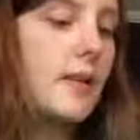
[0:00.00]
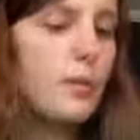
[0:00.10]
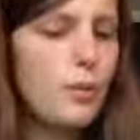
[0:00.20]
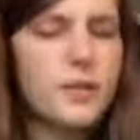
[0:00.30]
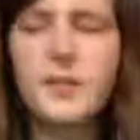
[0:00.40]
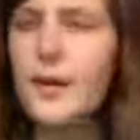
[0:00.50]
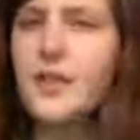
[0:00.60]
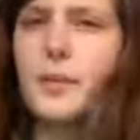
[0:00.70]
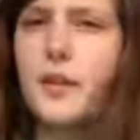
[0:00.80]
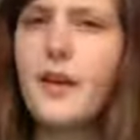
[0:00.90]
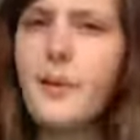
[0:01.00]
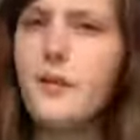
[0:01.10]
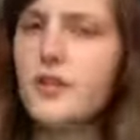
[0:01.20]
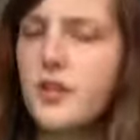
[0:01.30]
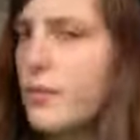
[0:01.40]
My mum was supposed to be there,
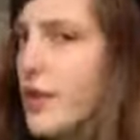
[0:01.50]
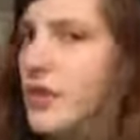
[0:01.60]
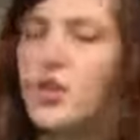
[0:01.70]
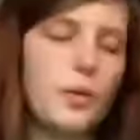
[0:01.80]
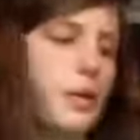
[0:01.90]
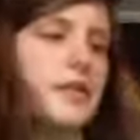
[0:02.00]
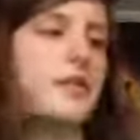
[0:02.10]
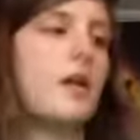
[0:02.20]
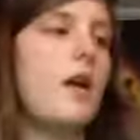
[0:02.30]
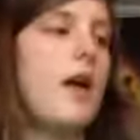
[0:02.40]
but for some reason she wasn't.